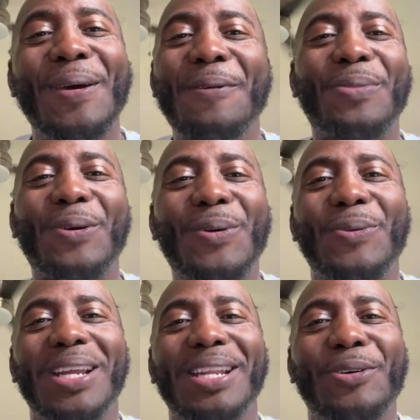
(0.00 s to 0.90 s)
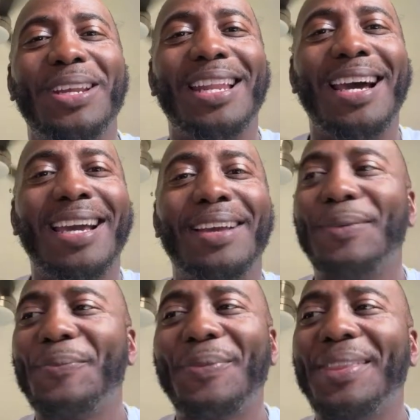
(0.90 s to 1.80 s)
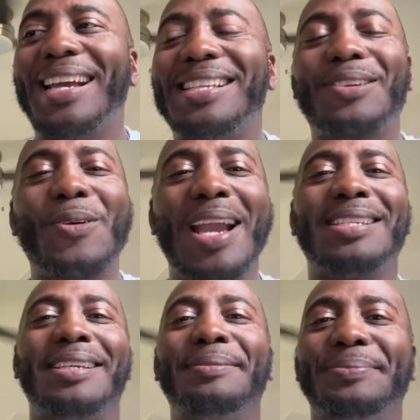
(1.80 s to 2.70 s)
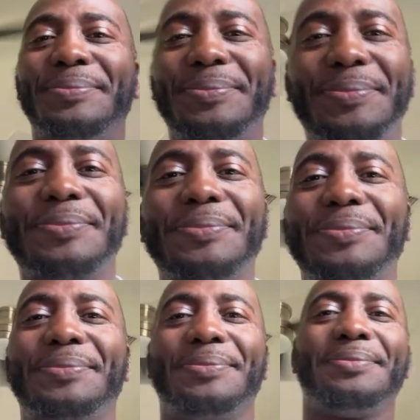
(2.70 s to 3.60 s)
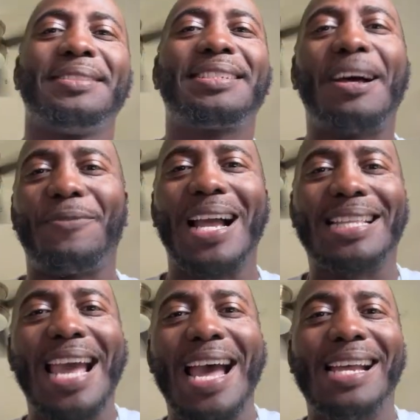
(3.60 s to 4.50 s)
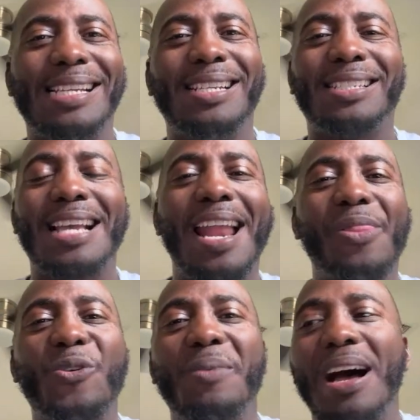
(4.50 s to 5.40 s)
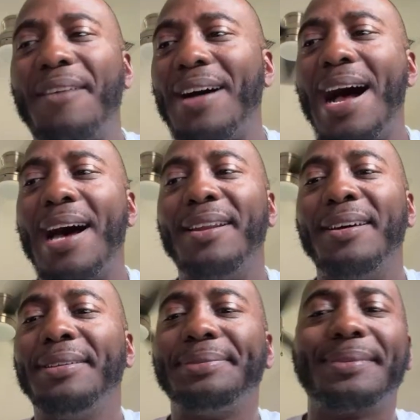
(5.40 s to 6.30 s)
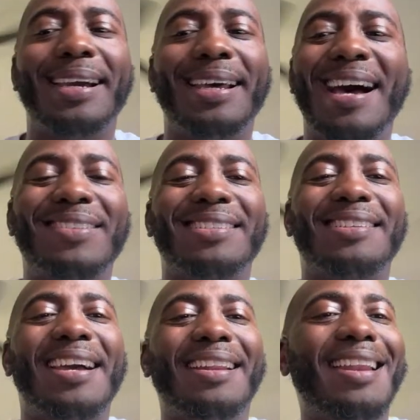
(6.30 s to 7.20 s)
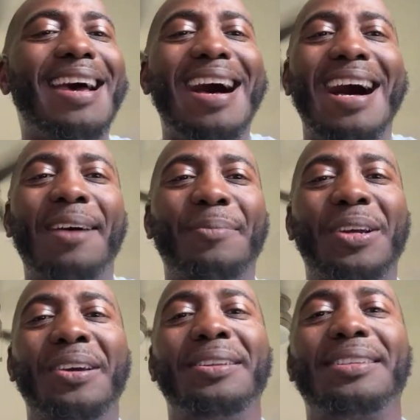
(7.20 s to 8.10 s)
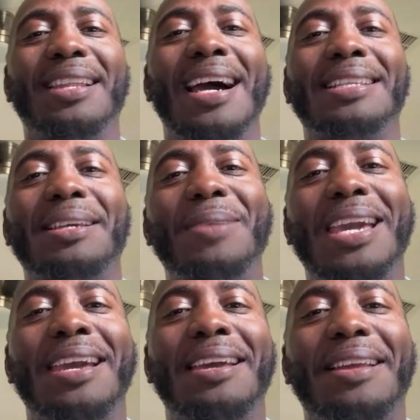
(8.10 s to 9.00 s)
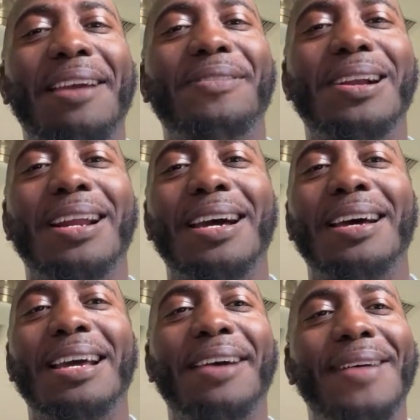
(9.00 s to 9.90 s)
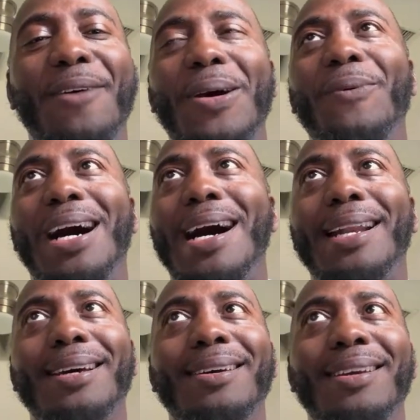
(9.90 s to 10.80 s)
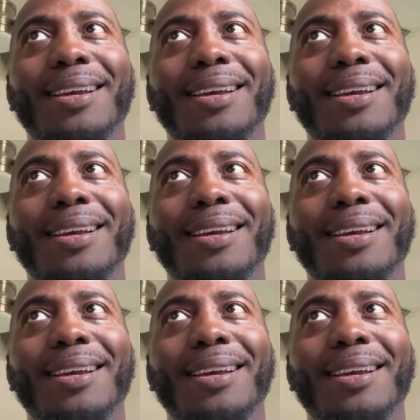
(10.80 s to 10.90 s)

What are we doing? Like, it's crazy. Stuff like that, it just kind of threw me off a Honda, and I was just like, nah, I'm good. Like, to me, if I went with Honda,